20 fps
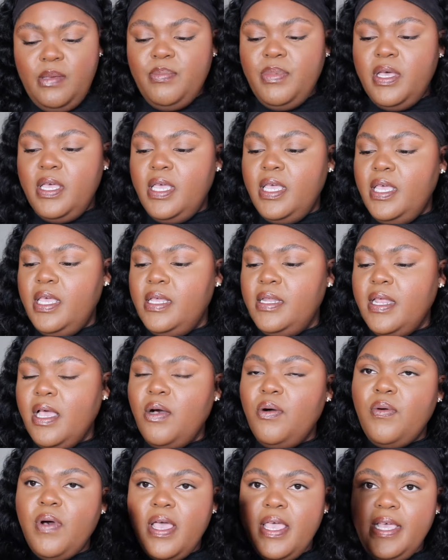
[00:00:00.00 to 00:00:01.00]
but in
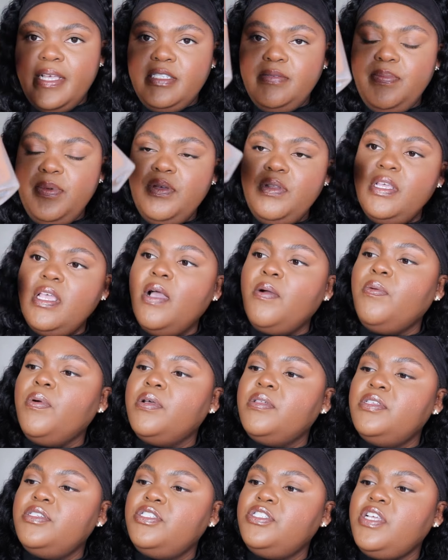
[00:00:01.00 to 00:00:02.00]
LYS Beauty I
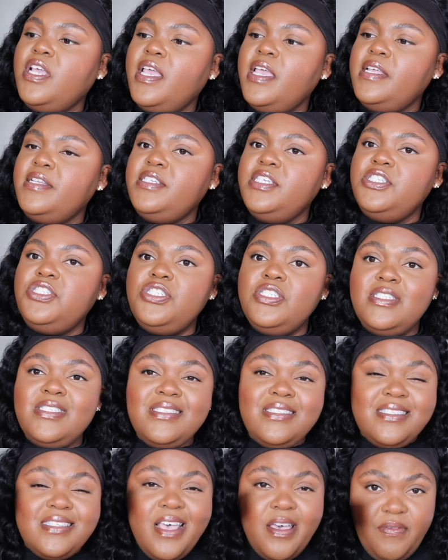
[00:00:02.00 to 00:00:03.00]
wear the shade
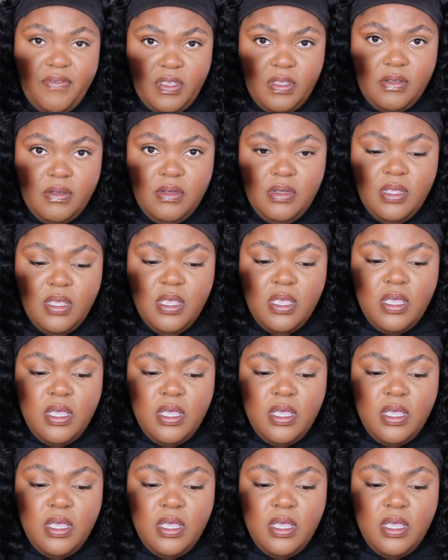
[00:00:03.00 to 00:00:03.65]
DG7,